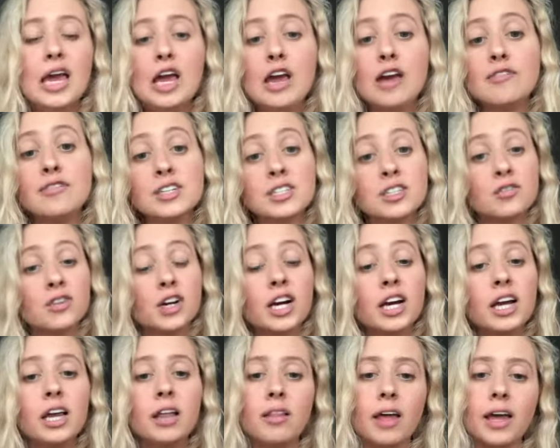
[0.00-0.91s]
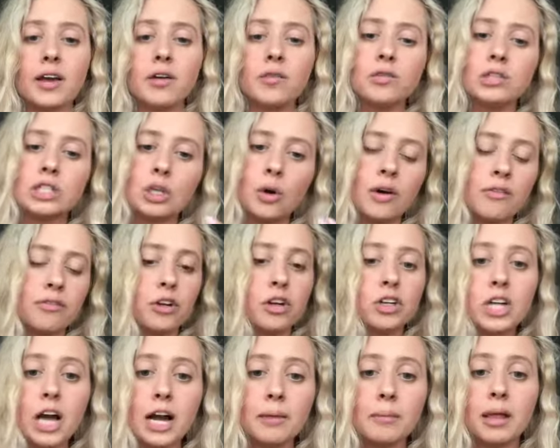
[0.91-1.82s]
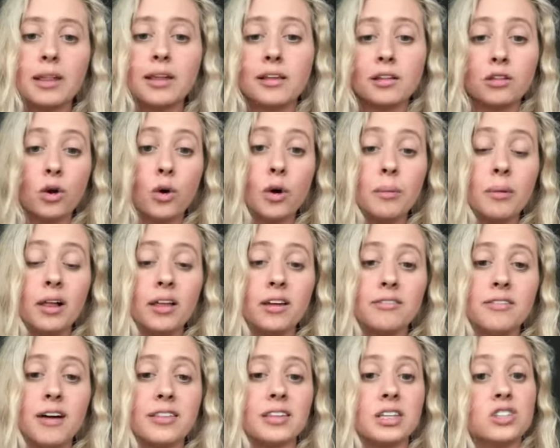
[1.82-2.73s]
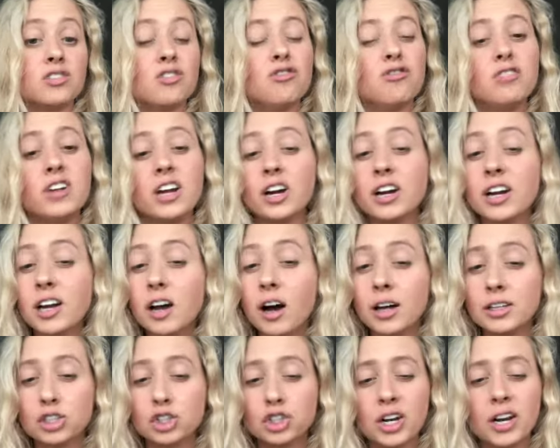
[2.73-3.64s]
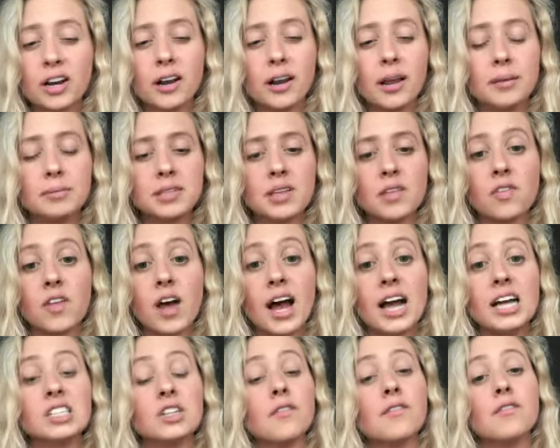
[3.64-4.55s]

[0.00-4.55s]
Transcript: If it's very like, so if you're talking about like lower belly fat that's very concentrated in hips and thighs,